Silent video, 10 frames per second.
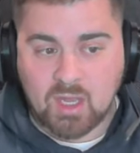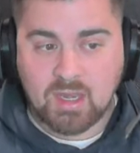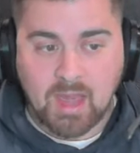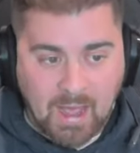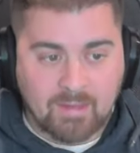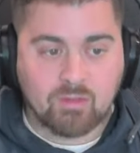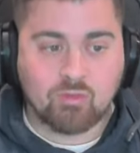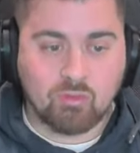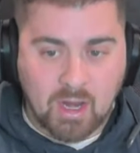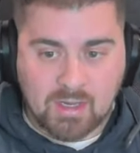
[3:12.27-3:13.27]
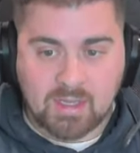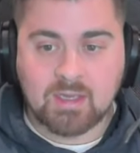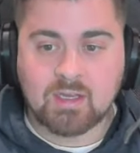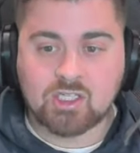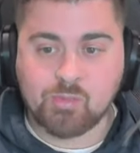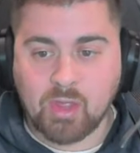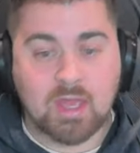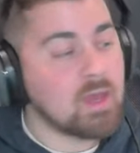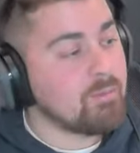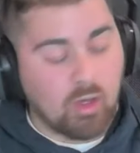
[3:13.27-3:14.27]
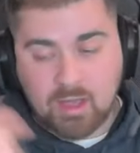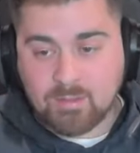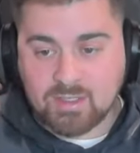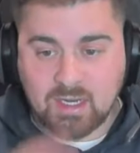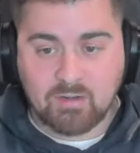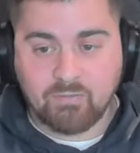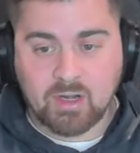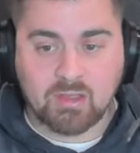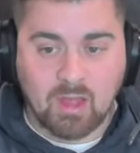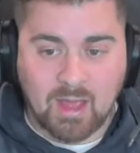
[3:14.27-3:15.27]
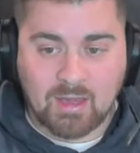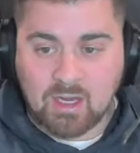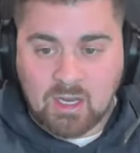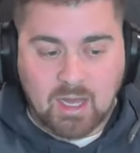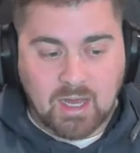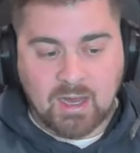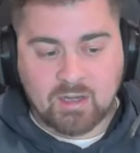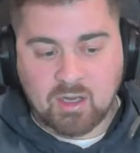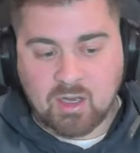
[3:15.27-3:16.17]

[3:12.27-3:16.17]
Not ready to play. Paul Hamilton had a funny line on uh,